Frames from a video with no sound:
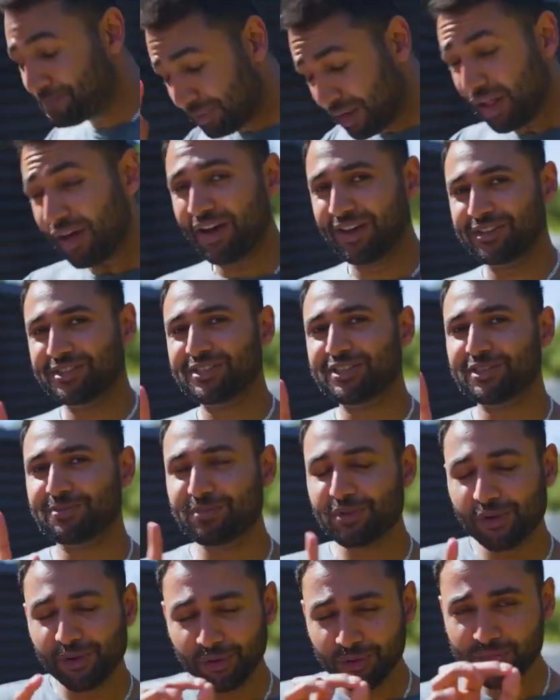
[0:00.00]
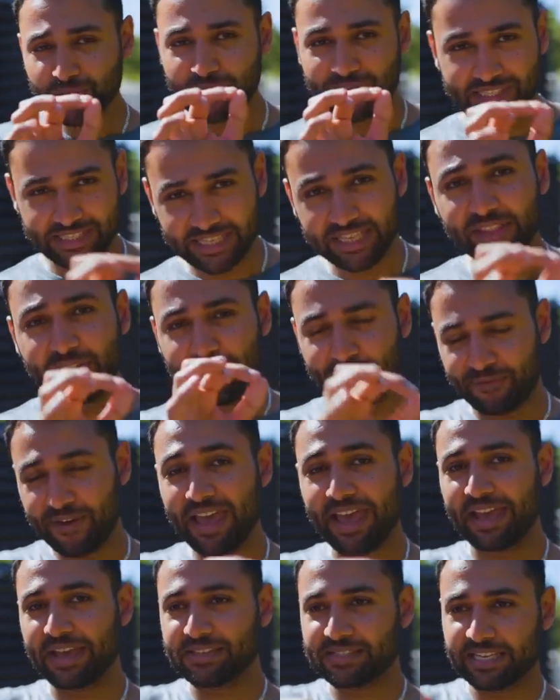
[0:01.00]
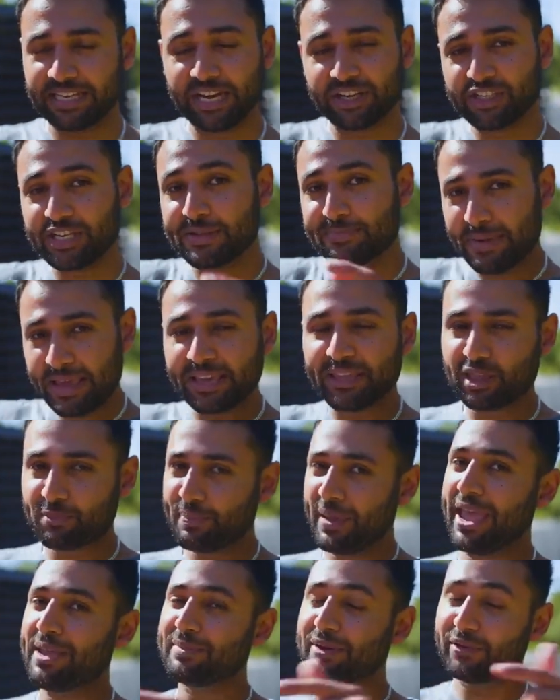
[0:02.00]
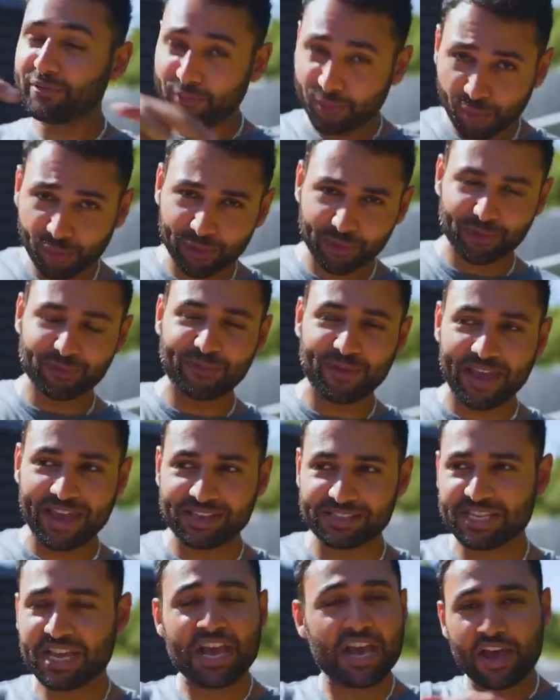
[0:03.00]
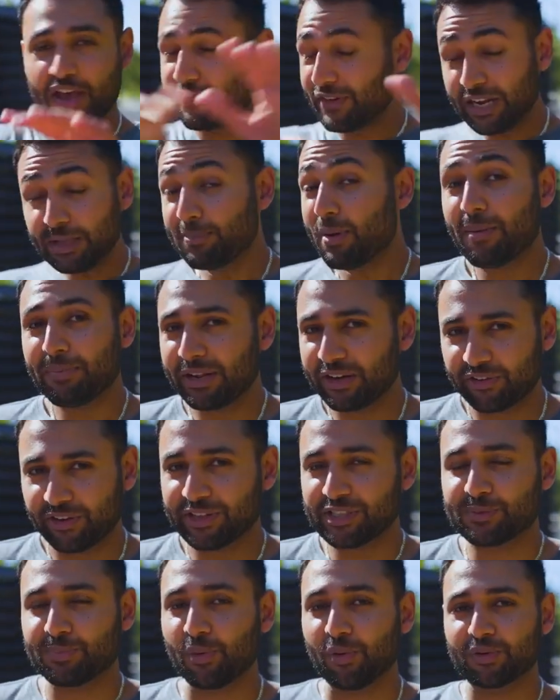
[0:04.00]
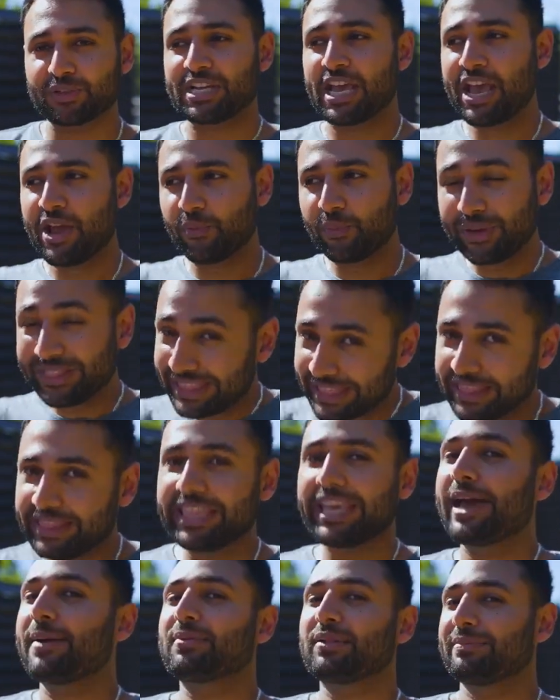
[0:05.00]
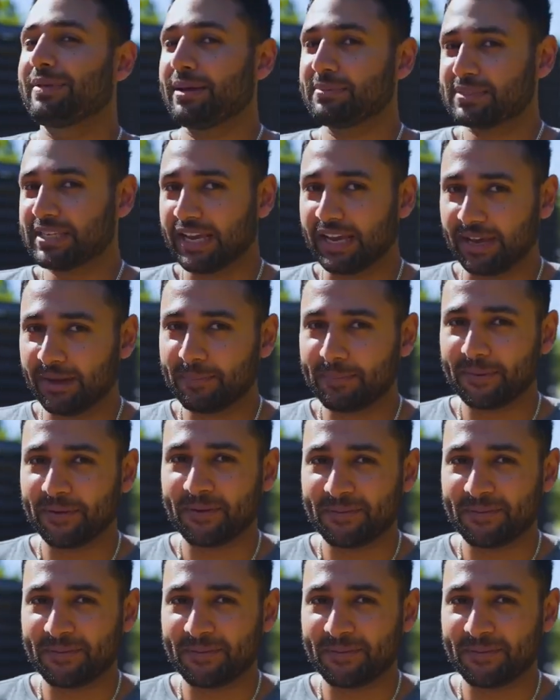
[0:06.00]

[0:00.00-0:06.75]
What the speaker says: Plus, you can also see the fares and actually make the payment for those fares of any public transport within the Apple Maps app.